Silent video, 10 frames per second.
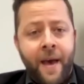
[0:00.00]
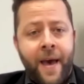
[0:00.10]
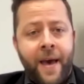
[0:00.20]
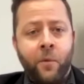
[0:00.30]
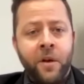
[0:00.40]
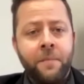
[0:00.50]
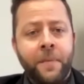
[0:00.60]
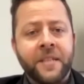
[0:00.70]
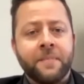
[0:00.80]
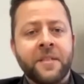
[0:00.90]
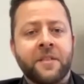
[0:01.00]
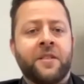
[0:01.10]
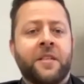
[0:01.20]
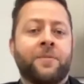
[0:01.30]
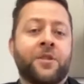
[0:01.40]
And one of the biggest
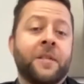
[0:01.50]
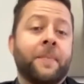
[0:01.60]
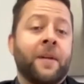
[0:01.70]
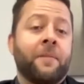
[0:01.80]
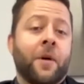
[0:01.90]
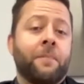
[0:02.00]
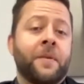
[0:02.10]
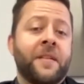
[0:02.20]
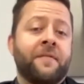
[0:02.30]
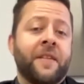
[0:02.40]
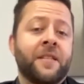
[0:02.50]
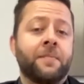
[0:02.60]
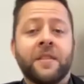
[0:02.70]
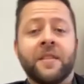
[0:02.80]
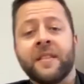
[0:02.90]
misconceptions about property
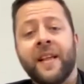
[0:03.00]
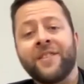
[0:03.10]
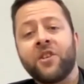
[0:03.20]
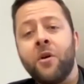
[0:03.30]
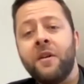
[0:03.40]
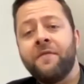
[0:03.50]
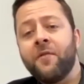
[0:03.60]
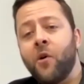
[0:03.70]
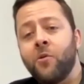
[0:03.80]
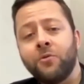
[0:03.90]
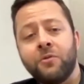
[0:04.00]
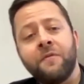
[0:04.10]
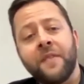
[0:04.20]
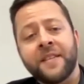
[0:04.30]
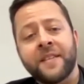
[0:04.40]
investment is that it's only for older
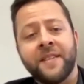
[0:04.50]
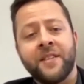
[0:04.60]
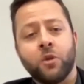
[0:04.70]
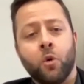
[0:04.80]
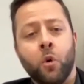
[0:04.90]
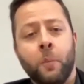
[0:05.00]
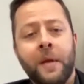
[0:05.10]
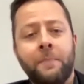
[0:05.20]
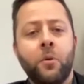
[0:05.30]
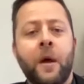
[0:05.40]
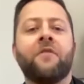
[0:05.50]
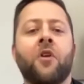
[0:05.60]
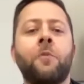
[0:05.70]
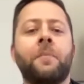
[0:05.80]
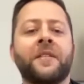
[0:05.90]
investors or people who have
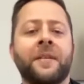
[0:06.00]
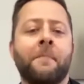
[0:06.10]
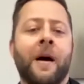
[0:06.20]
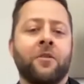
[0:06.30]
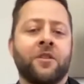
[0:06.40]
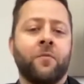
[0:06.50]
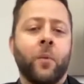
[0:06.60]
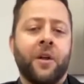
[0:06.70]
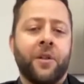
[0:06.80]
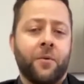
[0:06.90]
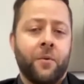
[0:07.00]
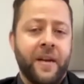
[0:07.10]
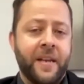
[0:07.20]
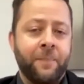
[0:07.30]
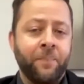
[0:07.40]
copious amounts of wealth
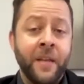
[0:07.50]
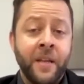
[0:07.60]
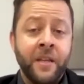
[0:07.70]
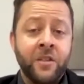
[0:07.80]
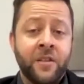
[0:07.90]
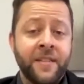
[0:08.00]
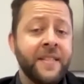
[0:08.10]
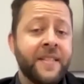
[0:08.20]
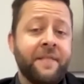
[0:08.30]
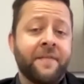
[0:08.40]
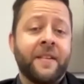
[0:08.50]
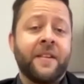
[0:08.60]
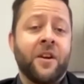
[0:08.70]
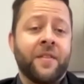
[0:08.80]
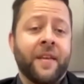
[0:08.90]
already. So this is definitely
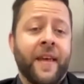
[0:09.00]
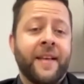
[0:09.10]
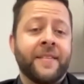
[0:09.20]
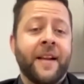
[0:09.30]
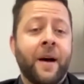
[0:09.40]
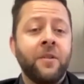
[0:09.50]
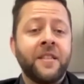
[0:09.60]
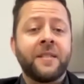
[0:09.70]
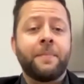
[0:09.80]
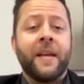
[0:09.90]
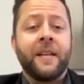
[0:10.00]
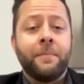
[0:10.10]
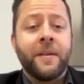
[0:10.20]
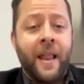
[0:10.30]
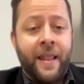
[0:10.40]
not the case, and I'll explain a little
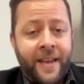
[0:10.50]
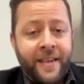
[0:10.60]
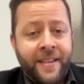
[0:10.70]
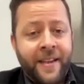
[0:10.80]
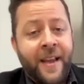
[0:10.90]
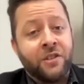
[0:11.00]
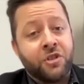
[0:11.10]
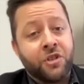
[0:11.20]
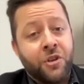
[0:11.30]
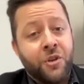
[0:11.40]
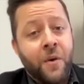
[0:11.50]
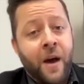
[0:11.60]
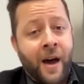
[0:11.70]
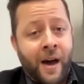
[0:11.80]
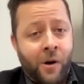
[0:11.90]
bit later and show you
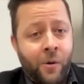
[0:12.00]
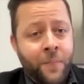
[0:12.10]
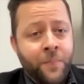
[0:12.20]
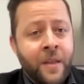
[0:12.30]
how.